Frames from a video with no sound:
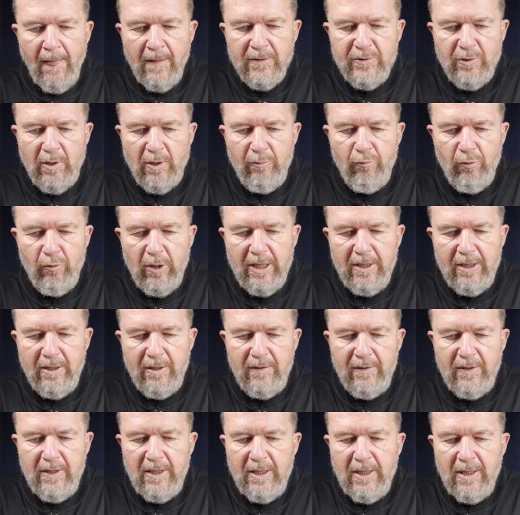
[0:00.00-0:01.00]
So I
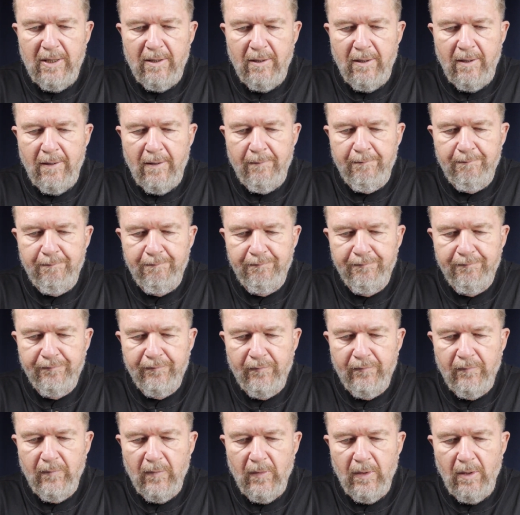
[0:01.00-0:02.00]
rated the um,
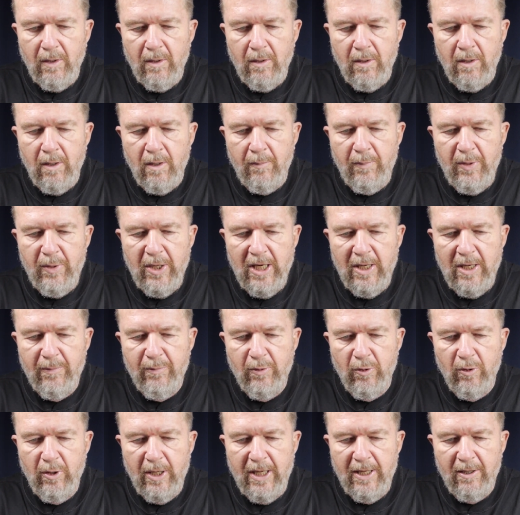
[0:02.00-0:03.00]
uh,
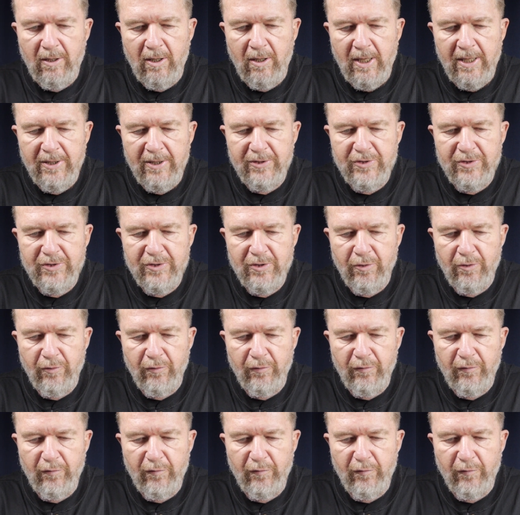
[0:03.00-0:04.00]
paper at
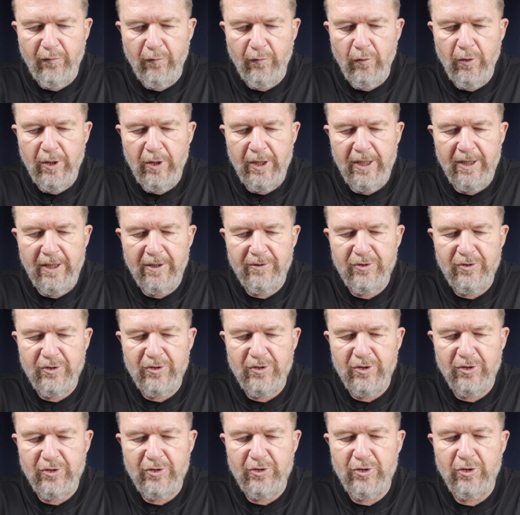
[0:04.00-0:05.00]
ISO 3,
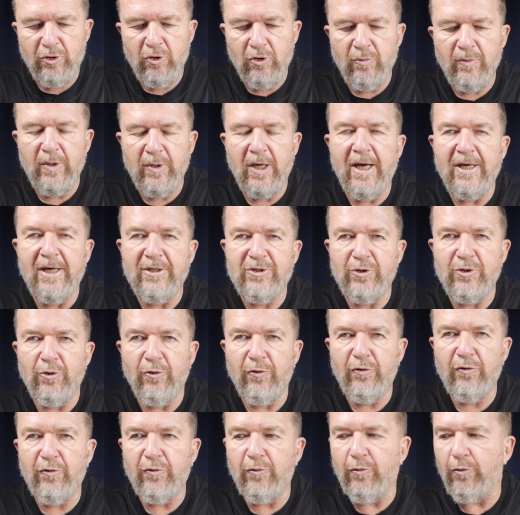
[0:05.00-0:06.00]
just assumed
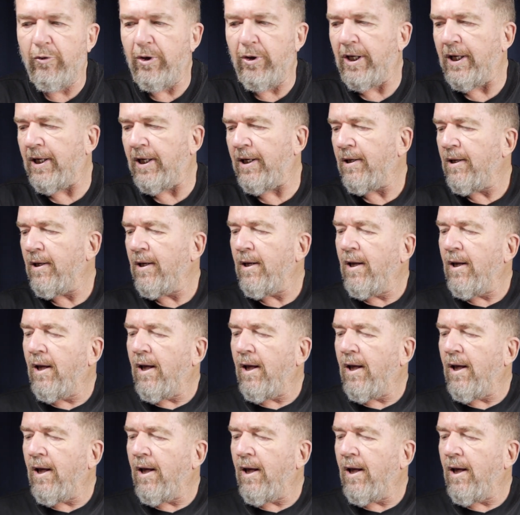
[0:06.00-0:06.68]
ISO 3.